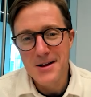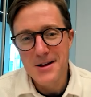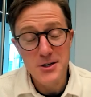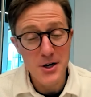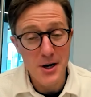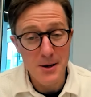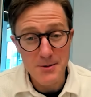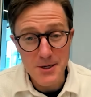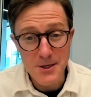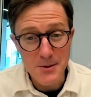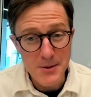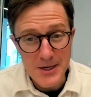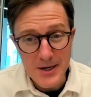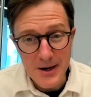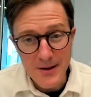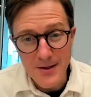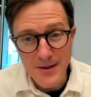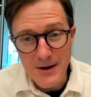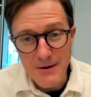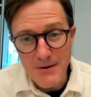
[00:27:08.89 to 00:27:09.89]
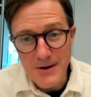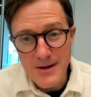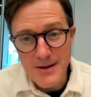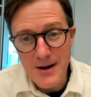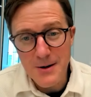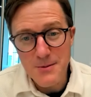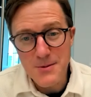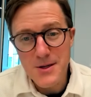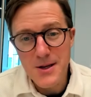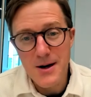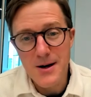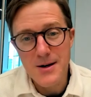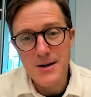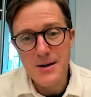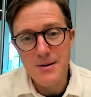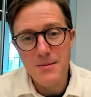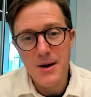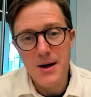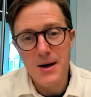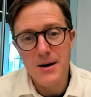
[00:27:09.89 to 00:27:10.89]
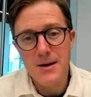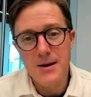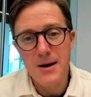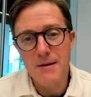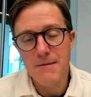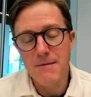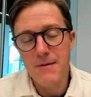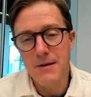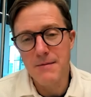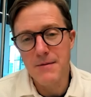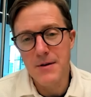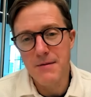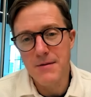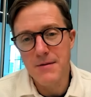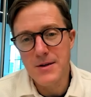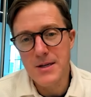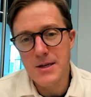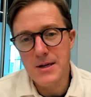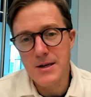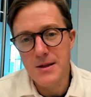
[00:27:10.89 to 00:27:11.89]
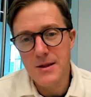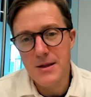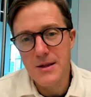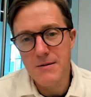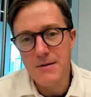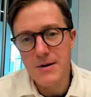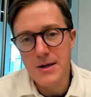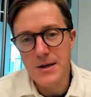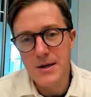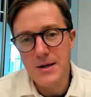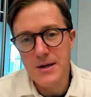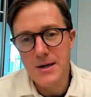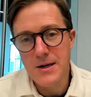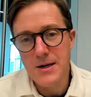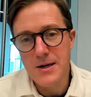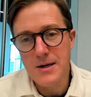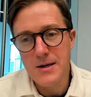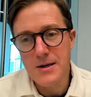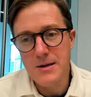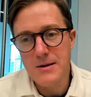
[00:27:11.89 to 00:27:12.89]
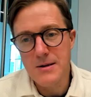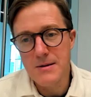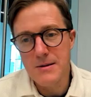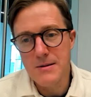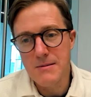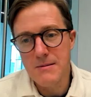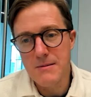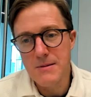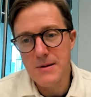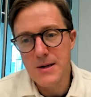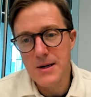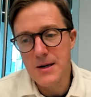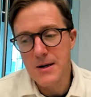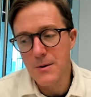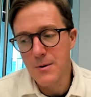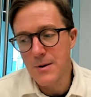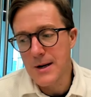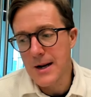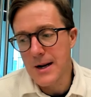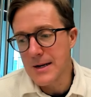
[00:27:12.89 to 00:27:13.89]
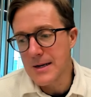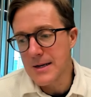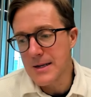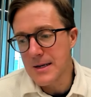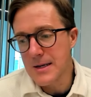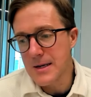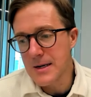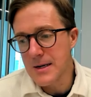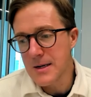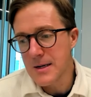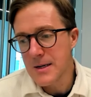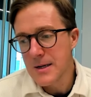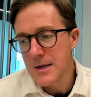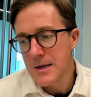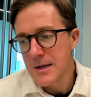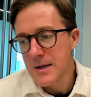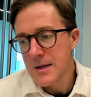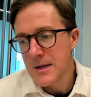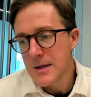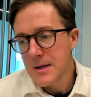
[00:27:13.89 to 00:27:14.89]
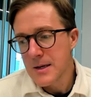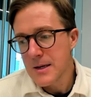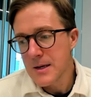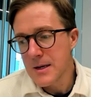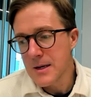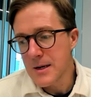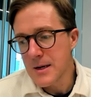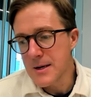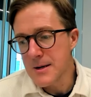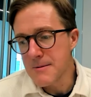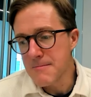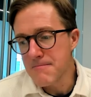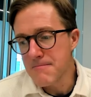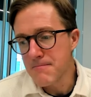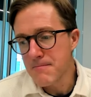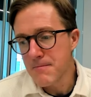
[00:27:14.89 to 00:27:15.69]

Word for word: Jobs to be done theory that I was talking about. I've I've never seen a theory uh, or an idea um,